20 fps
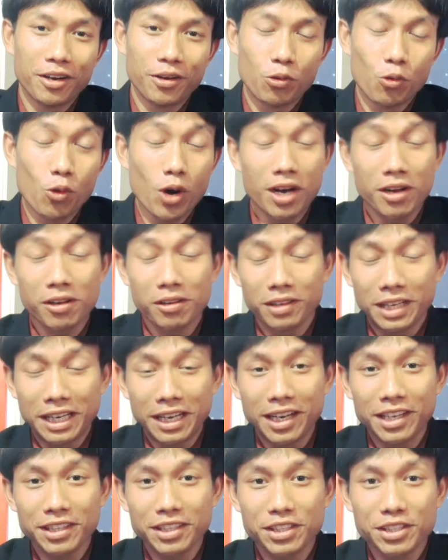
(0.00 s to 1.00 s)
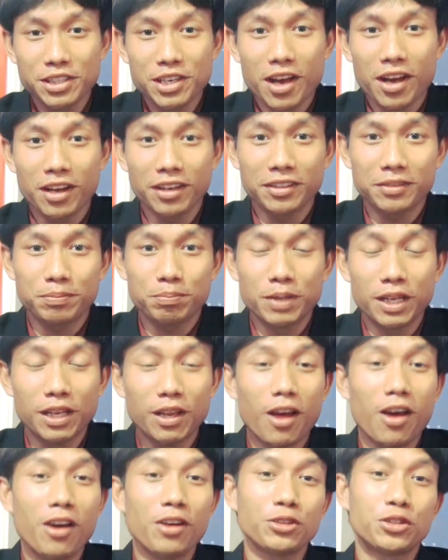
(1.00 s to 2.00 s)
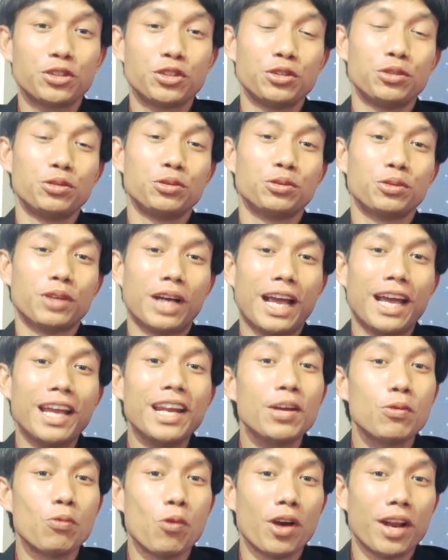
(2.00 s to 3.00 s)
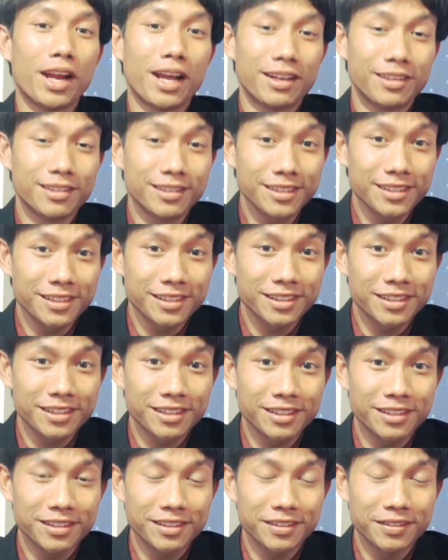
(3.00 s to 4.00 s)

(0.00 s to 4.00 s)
While English does not belong to anyone else,